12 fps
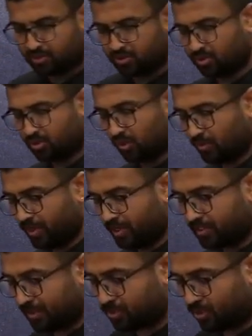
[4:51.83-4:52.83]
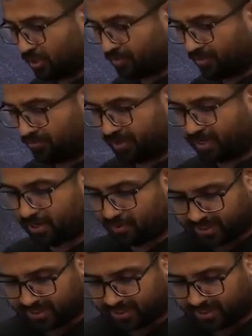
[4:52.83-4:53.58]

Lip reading: So the audibility is absolutely perfect now.